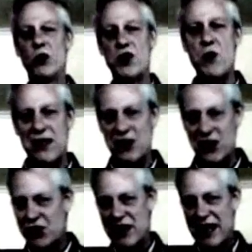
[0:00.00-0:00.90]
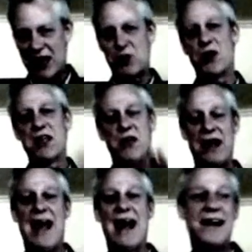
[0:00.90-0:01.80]
old U.S. history textbook that
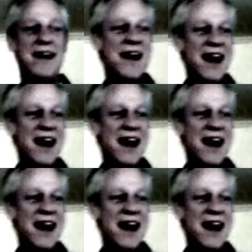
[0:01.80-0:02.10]
we had.